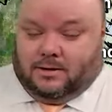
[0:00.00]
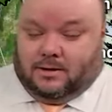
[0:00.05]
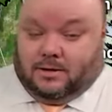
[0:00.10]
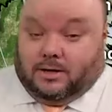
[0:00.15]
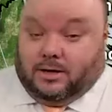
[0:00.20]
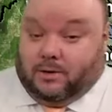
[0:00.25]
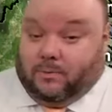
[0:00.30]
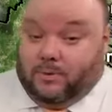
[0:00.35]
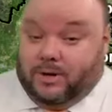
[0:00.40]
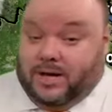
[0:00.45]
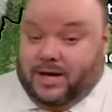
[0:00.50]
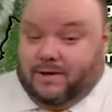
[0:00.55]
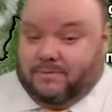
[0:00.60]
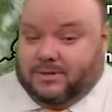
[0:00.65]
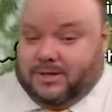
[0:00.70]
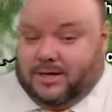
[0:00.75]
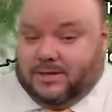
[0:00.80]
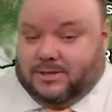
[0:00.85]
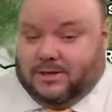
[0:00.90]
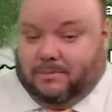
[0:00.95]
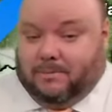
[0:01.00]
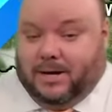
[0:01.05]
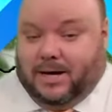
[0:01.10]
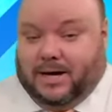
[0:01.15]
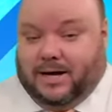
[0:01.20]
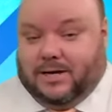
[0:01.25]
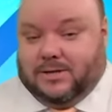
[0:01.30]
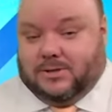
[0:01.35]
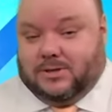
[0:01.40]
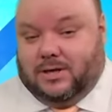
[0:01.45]
And we have daytime
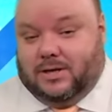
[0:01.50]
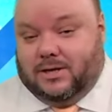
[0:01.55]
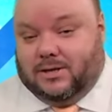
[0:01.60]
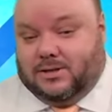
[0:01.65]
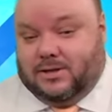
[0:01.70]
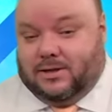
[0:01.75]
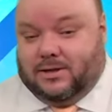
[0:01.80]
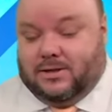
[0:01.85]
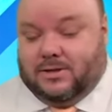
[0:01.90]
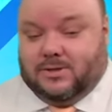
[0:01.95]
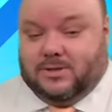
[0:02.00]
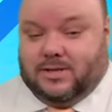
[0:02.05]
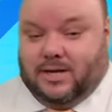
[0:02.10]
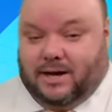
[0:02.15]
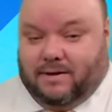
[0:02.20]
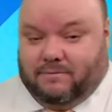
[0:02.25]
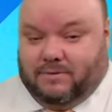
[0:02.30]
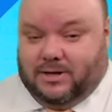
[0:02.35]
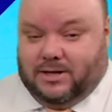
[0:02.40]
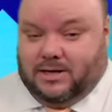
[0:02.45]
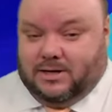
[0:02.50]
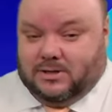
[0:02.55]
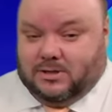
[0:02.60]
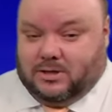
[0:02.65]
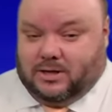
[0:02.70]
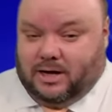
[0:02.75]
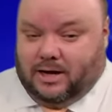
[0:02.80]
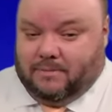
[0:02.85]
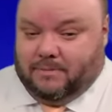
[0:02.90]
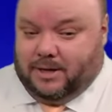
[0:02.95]
highs into the
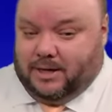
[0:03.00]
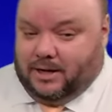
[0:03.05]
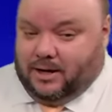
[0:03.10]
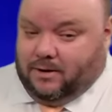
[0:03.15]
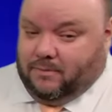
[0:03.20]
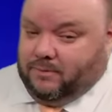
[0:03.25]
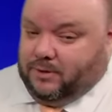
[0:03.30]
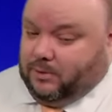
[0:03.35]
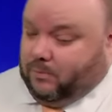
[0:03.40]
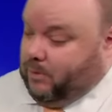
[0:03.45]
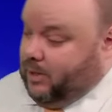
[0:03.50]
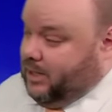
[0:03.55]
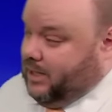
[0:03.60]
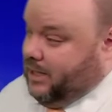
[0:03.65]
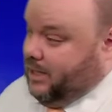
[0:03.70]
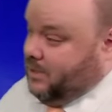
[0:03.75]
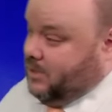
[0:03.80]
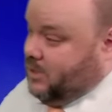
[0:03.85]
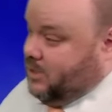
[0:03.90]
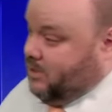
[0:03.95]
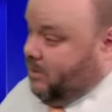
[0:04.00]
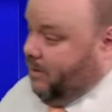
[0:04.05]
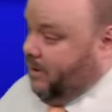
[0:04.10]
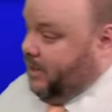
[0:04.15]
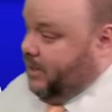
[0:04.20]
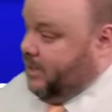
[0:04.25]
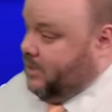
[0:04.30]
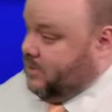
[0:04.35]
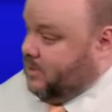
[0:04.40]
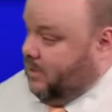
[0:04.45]
70s coming over the weekend,
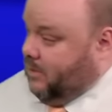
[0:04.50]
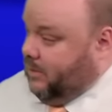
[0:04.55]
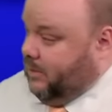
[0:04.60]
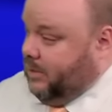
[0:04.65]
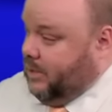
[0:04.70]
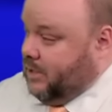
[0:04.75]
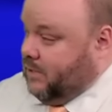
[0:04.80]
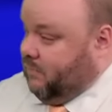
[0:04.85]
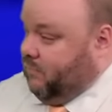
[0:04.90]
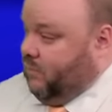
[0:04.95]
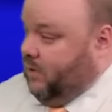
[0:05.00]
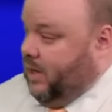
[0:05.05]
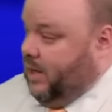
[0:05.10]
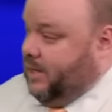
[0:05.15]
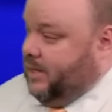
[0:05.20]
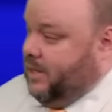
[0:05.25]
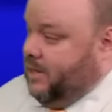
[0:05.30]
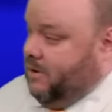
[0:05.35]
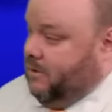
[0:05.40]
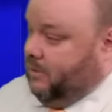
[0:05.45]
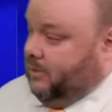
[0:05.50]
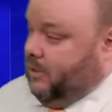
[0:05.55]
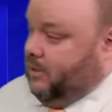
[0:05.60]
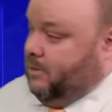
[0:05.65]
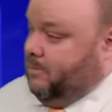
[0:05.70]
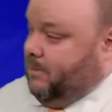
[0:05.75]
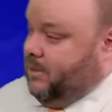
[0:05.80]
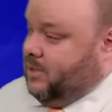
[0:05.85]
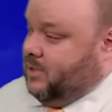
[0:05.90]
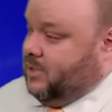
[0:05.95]
starting as early as Friday here, low
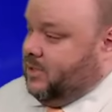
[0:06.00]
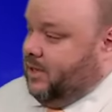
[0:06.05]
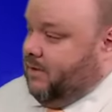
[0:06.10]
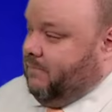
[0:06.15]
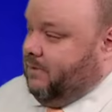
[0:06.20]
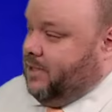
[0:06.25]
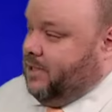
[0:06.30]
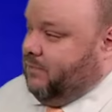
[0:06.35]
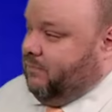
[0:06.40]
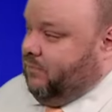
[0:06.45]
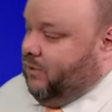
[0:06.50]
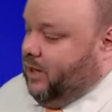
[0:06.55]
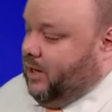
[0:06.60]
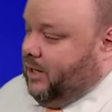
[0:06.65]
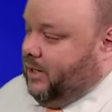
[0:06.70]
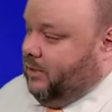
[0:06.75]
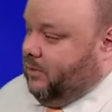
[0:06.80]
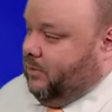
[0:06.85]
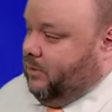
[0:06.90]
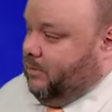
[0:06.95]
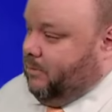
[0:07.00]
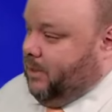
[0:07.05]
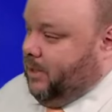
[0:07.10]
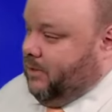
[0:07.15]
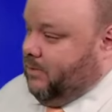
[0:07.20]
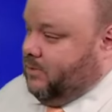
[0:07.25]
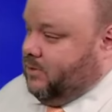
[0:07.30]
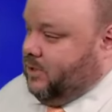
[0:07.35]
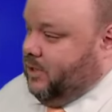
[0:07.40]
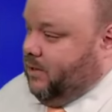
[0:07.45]
to mid 70s, Friday through the
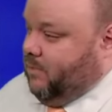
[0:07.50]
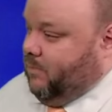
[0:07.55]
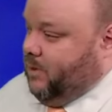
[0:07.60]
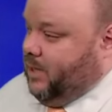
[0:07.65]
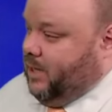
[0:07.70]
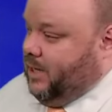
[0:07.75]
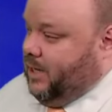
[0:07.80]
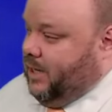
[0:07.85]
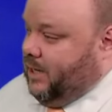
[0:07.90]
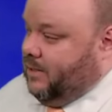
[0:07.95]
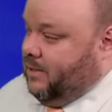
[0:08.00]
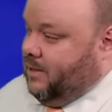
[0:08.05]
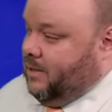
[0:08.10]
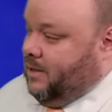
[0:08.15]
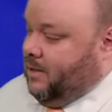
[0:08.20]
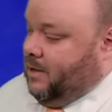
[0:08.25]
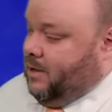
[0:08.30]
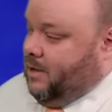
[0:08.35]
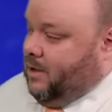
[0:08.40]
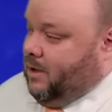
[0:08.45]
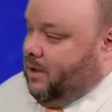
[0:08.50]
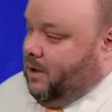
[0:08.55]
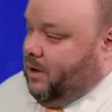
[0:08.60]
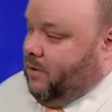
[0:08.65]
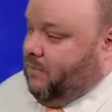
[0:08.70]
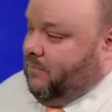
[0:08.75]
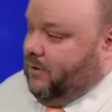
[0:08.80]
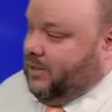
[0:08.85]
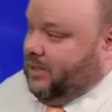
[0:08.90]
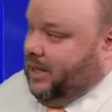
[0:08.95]
Mother's Day weekend.
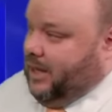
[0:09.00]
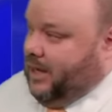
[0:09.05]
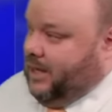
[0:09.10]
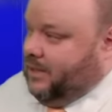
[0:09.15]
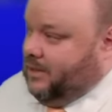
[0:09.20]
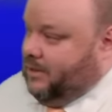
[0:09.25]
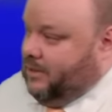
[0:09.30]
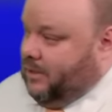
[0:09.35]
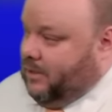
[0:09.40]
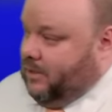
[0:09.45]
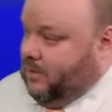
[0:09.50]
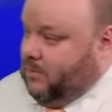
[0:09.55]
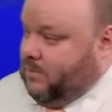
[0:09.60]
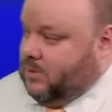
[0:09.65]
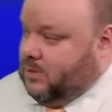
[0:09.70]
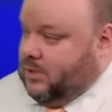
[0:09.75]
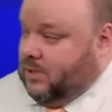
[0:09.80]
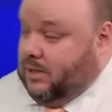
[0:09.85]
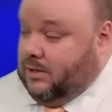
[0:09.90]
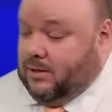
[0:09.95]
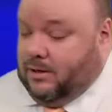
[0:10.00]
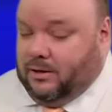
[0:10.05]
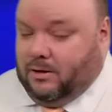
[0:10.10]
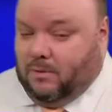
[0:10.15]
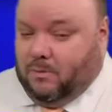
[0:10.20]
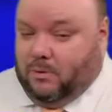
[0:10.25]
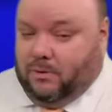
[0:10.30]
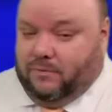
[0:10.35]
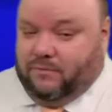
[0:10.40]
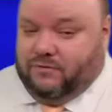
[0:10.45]
Overnight lows in the
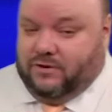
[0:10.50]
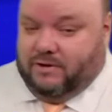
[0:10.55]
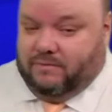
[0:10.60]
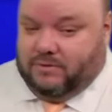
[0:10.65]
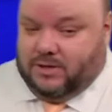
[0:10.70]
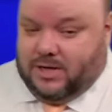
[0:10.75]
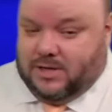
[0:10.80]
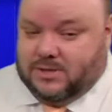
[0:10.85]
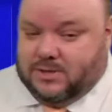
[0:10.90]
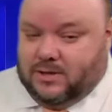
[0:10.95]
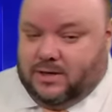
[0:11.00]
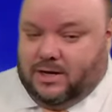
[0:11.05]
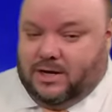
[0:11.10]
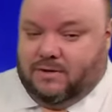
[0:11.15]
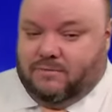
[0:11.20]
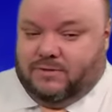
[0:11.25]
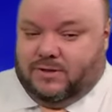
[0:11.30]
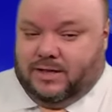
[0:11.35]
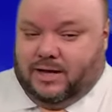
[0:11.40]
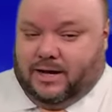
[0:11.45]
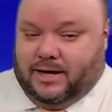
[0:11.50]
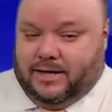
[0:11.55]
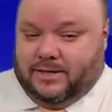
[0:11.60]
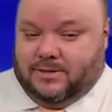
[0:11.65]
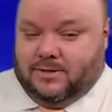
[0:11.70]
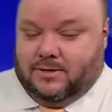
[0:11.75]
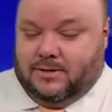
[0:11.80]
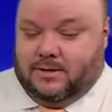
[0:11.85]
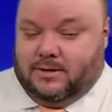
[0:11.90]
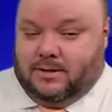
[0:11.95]
lower 50s, if
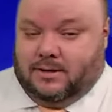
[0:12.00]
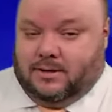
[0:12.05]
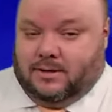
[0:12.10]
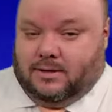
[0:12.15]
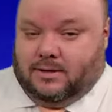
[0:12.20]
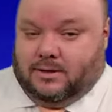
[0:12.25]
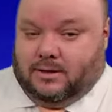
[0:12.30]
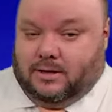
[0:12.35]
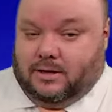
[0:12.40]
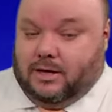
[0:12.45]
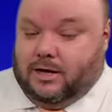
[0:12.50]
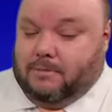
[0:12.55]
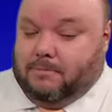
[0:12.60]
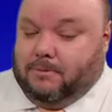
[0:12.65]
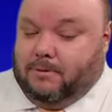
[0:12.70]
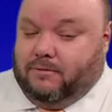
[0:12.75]
not the upper